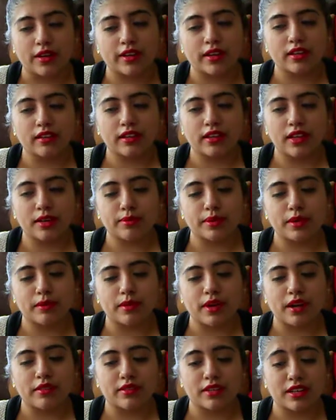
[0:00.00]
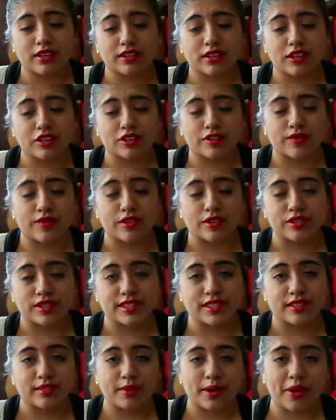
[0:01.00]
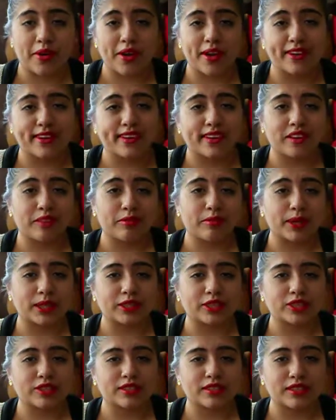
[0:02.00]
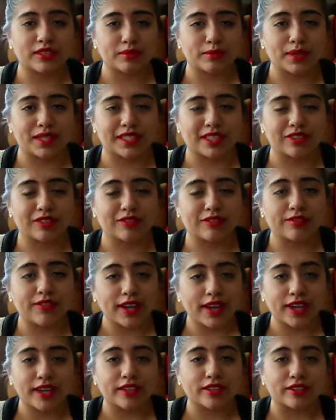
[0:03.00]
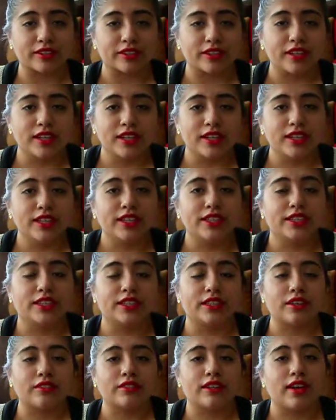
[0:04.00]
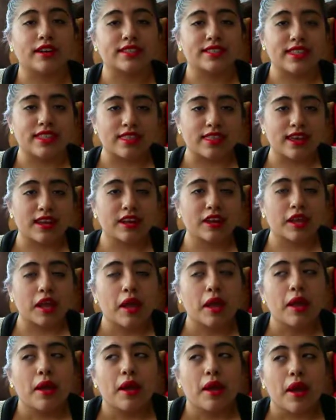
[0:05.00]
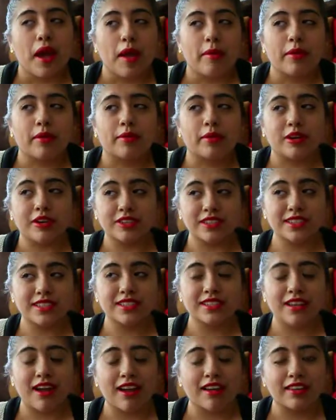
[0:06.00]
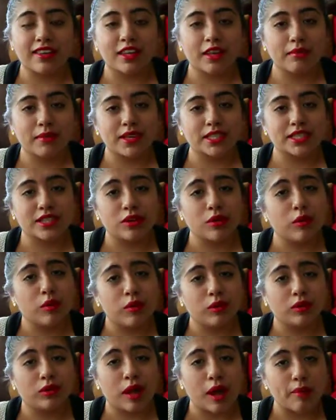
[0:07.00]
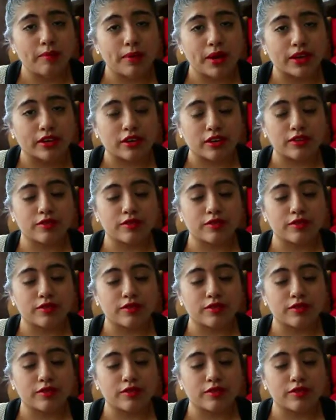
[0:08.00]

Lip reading: I know a lot of people have a lot of controversy about editing pictures because it makes it look fake or, you know, not synthetic. But personally, I think it makes it a whole lot better.